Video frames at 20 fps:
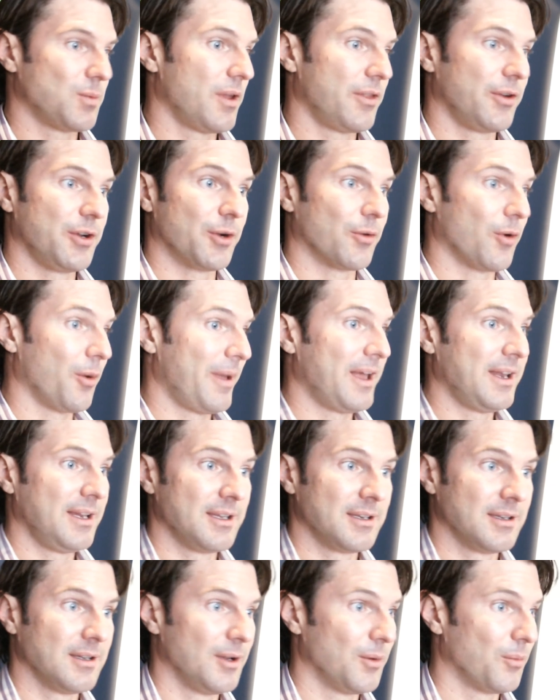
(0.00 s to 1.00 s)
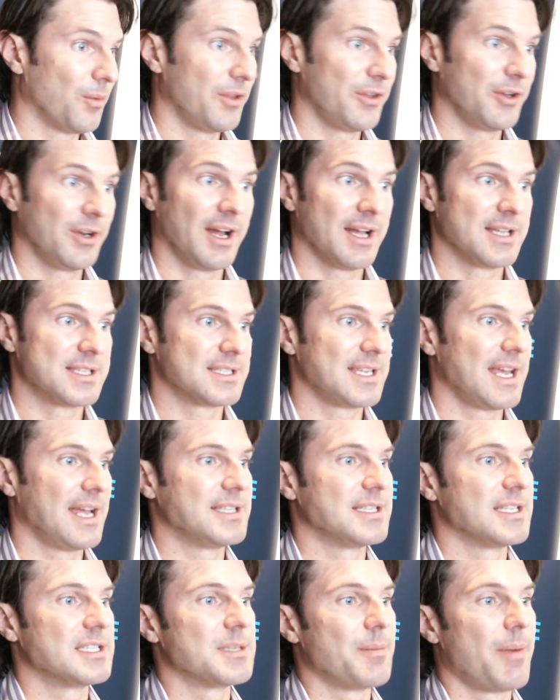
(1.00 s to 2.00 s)
whether you're Romanian, whether you're United
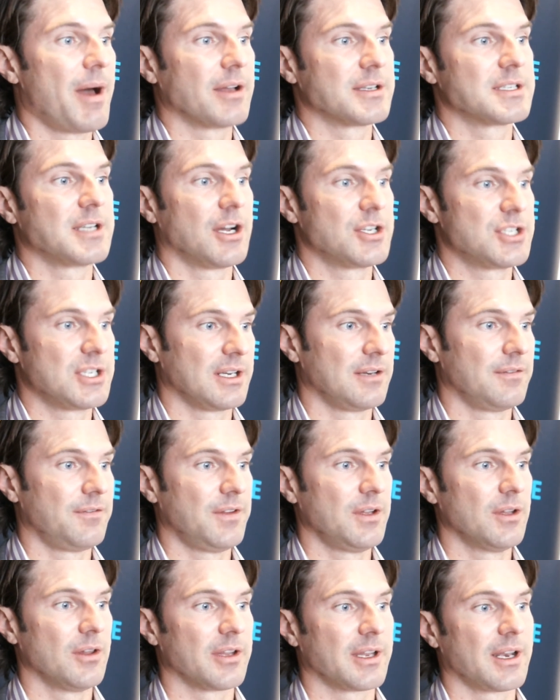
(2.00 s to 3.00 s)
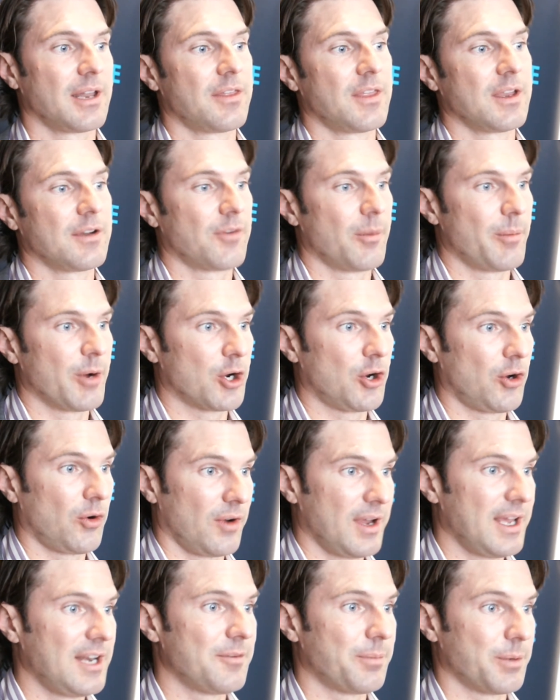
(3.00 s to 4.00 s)
States. It's about touching and feeling. And I think from a
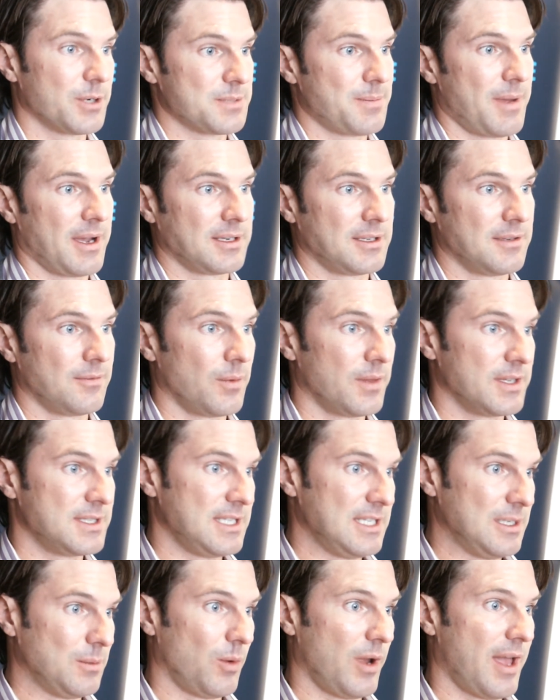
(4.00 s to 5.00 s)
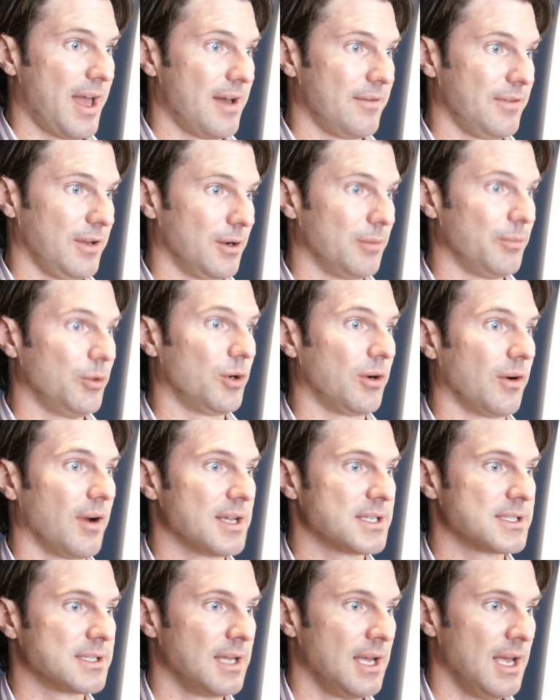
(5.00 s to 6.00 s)
creative perspective with the team we have here in
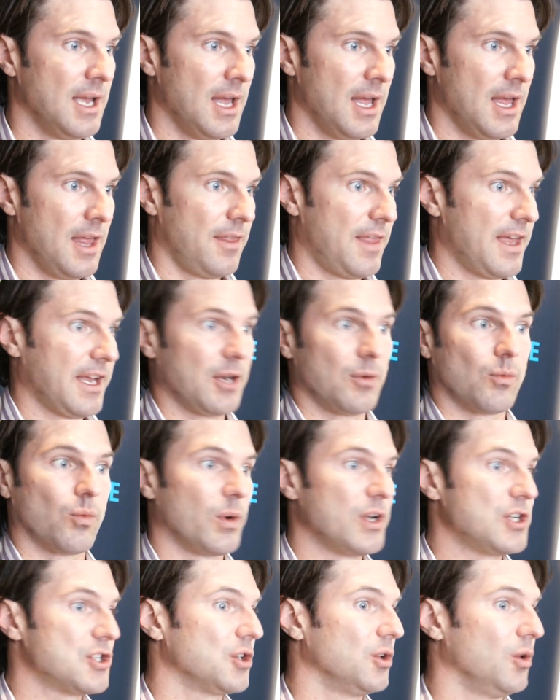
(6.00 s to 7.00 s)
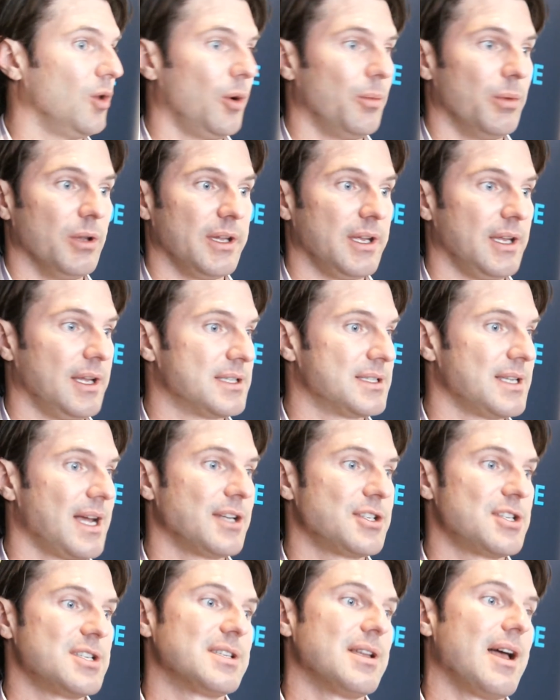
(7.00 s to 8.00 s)
Bucharest, they can reach globally. It's not
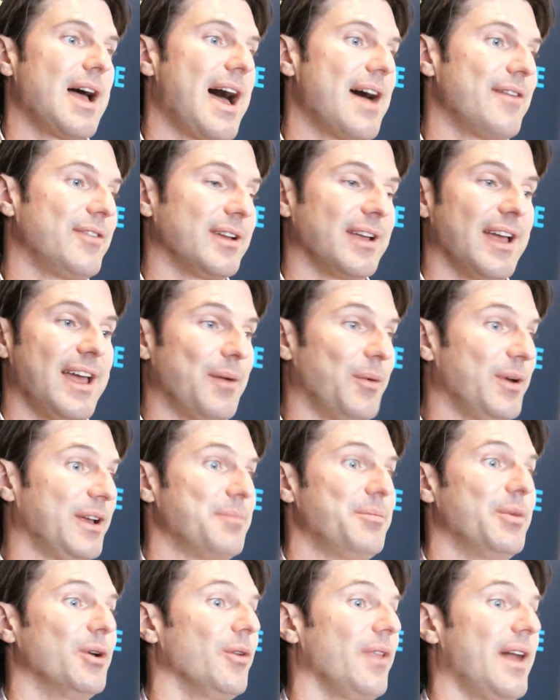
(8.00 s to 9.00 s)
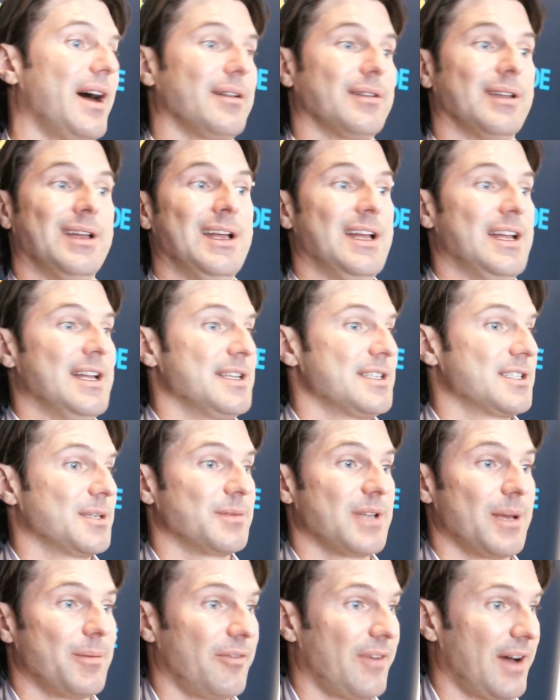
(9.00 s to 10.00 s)
just having, hey, we can build out some
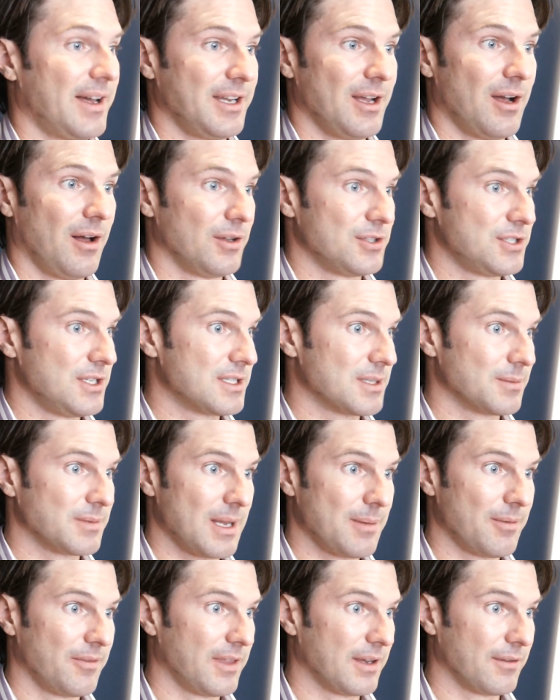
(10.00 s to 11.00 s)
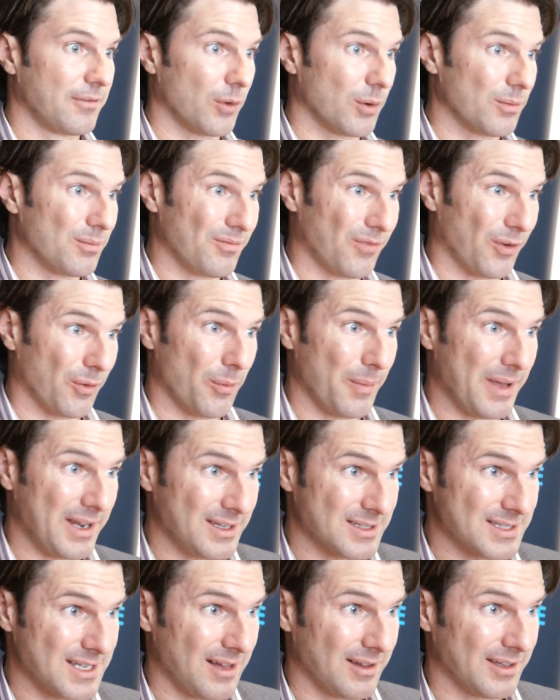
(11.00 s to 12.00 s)
type of ideology, some type of thing for
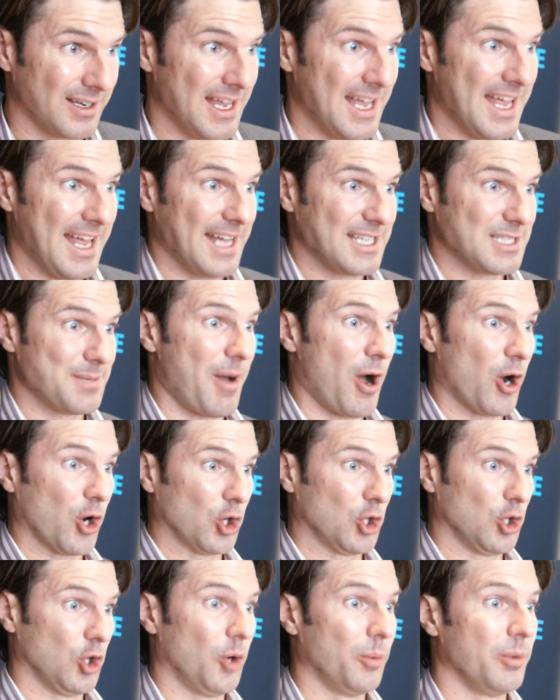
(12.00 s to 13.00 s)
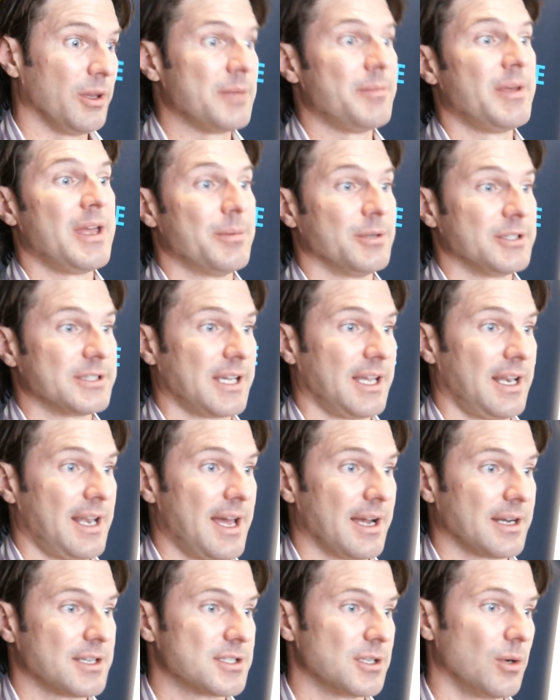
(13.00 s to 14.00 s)
Romanian talent. It's about globally being able to
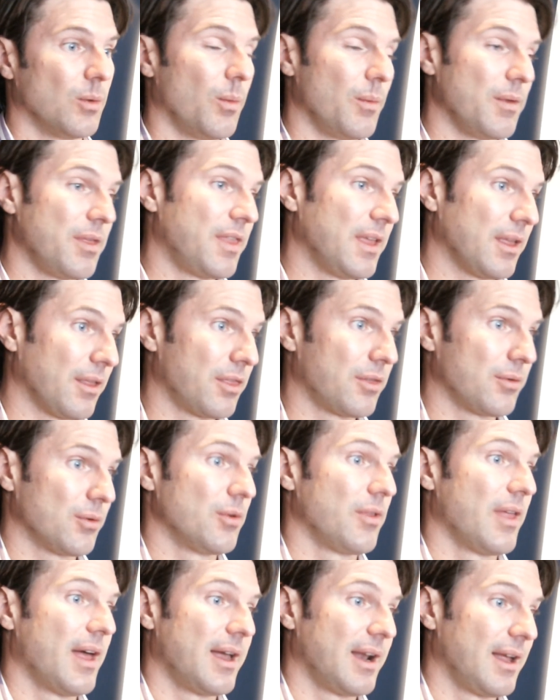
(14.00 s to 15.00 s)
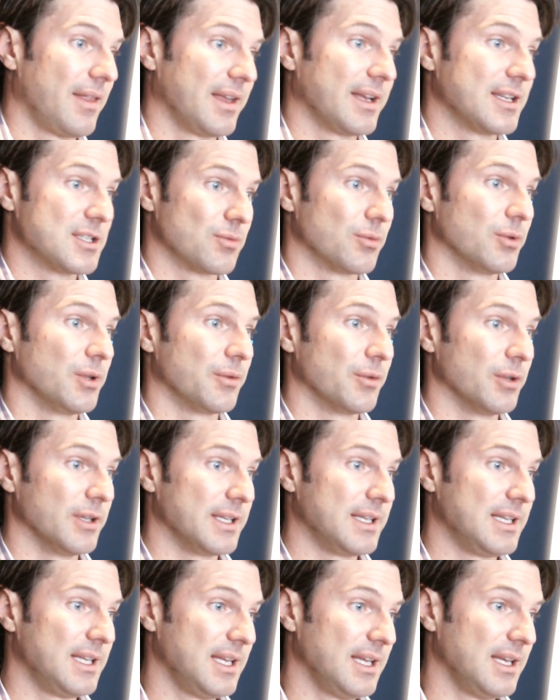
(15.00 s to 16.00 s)
connect. So when we think through that, I think it's really, really
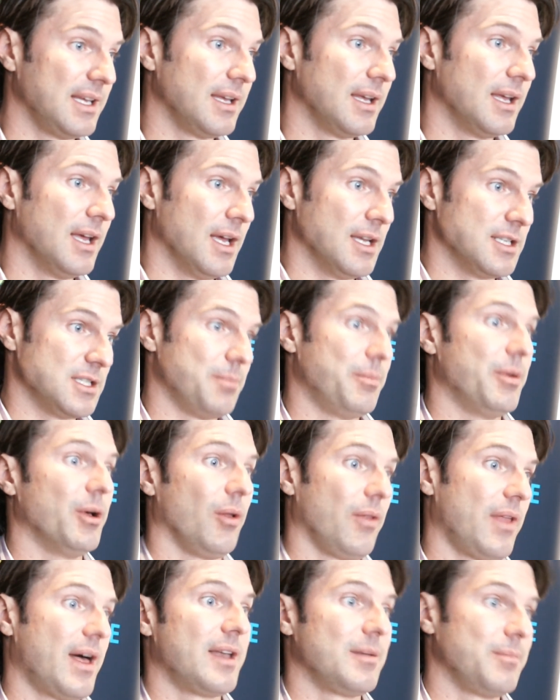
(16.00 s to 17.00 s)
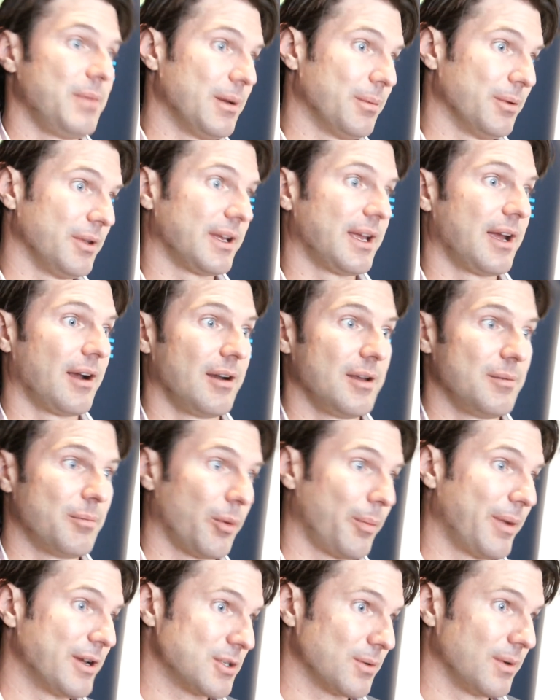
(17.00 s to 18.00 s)
key to build that and be able to carry and
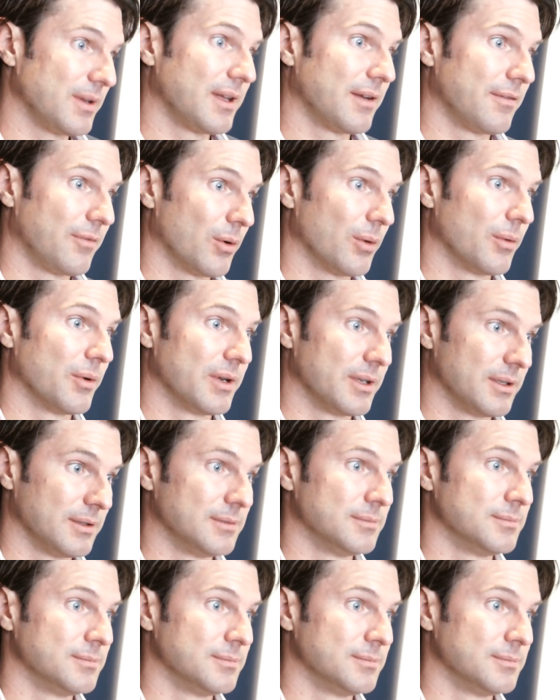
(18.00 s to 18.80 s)
perpetuate that forward.